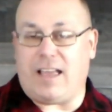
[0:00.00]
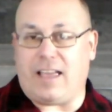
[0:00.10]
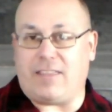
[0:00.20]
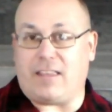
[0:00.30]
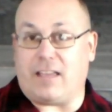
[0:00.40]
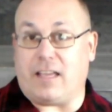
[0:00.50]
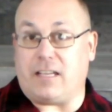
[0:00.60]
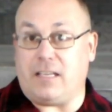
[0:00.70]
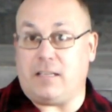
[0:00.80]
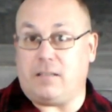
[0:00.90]
and
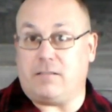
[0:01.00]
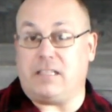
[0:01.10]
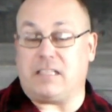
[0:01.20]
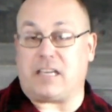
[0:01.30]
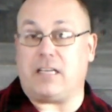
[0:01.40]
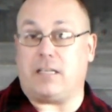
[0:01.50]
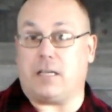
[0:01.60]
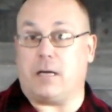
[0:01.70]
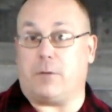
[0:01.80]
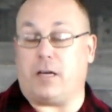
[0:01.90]
he decided
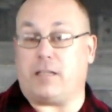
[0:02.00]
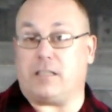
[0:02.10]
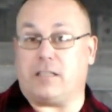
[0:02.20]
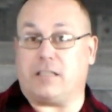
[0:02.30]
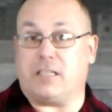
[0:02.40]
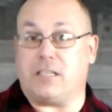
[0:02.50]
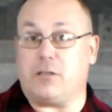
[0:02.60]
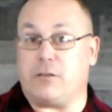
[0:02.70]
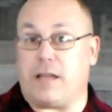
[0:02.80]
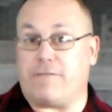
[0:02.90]
to come on and
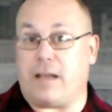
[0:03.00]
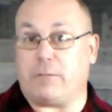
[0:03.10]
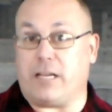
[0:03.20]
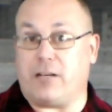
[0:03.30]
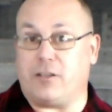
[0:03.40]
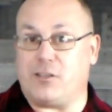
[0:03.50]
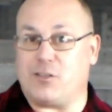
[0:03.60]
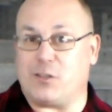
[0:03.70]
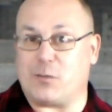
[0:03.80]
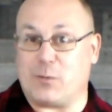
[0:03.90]
continue that family
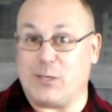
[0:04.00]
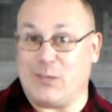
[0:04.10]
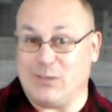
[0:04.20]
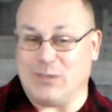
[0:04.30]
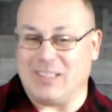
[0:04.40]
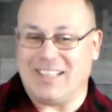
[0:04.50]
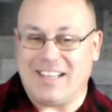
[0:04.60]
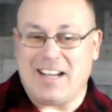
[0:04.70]
heritage, so it's pretty cool.